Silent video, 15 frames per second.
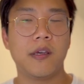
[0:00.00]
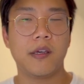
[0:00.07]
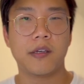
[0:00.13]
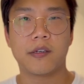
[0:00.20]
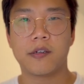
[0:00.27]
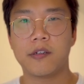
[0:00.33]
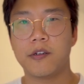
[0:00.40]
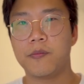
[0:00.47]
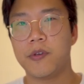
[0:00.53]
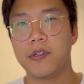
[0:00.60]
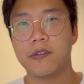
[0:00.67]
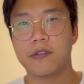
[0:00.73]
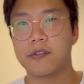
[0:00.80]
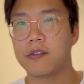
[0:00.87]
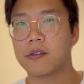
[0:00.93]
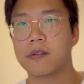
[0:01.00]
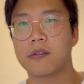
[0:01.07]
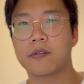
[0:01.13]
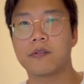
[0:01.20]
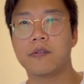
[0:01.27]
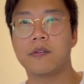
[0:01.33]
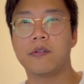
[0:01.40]
It could have been
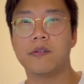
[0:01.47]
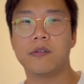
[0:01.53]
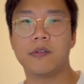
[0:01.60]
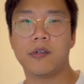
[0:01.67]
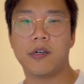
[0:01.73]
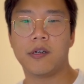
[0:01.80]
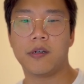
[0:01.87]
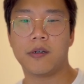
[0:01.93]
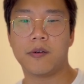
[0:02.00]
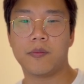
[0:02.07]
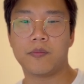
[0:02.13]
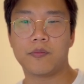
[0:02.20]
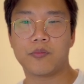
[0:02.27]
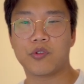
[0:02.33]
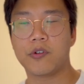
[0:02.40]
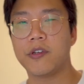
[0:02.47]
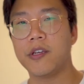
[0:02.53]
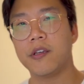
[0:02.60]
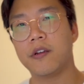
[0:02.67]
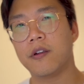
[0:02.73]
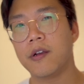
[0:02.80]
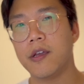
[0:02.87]
cyclical
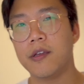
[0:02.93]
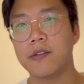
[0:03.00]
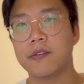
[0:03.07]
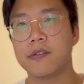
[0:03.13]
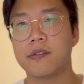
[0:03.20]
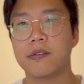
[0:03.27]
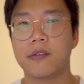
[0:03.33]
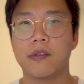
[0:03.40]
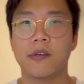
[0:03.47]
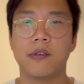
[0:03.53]
pre-internet.